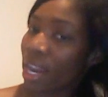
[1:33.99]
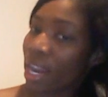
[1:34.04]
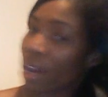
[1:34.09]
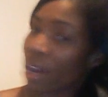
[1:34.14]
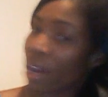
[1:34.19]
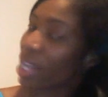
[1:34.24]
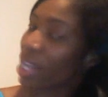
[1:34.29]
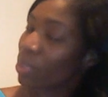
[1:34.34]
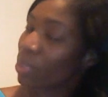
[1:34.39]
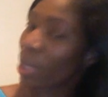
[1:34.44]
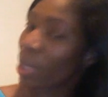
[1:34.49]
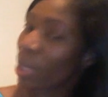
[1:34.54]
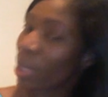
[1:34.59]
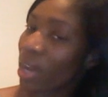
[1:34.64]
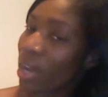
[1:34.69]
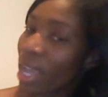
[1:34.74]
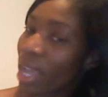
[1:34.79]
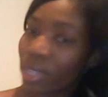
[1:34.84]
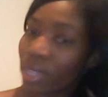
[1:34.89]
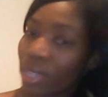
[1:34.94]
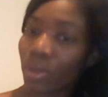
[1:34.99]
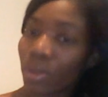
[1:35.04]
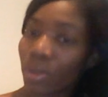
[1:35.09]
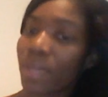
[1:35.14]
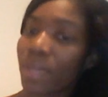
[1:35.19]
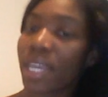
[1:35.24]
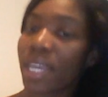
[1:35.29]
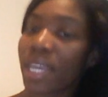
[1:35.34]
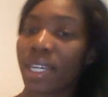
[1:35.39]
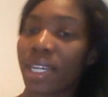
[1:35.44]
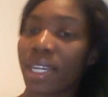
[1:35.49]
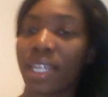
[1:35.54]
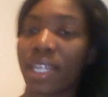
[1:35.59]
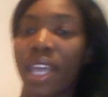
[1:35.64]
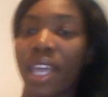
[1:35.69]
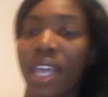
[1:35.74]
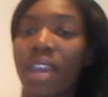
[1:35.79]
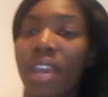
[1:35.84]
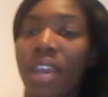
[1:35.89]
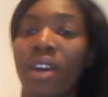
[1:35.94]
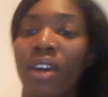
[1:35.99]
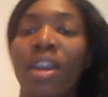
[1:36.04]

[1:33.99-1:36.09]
as well as Remy Indian hair